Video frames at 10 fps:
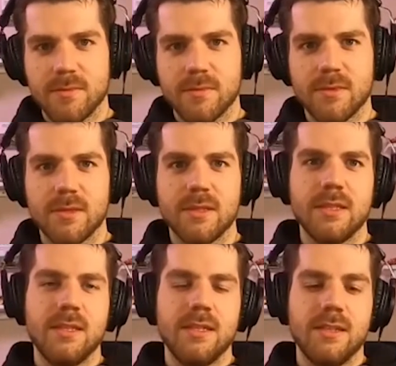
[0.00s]

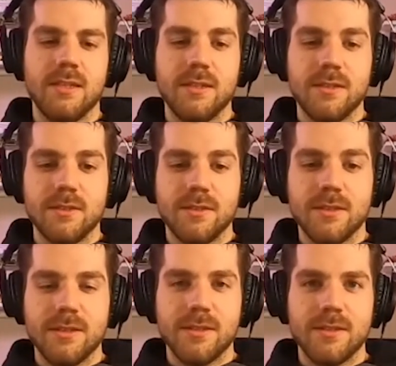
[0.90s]

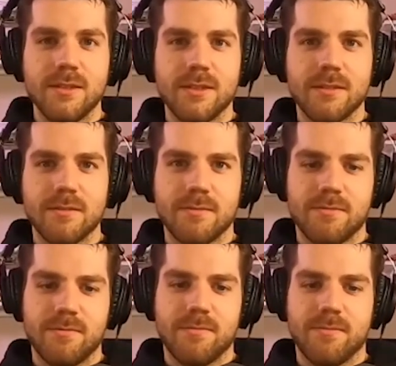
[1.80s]

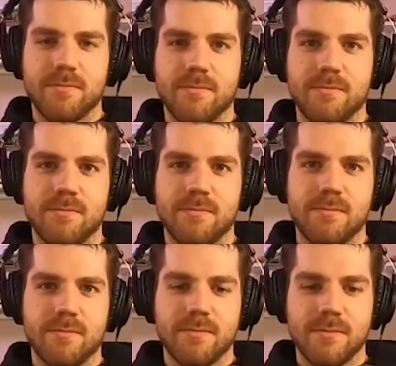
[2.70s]

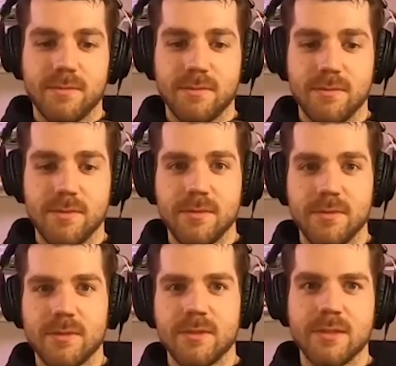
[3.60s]

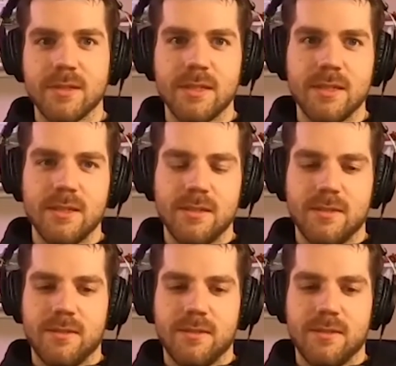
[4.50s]
This person isn't speaking.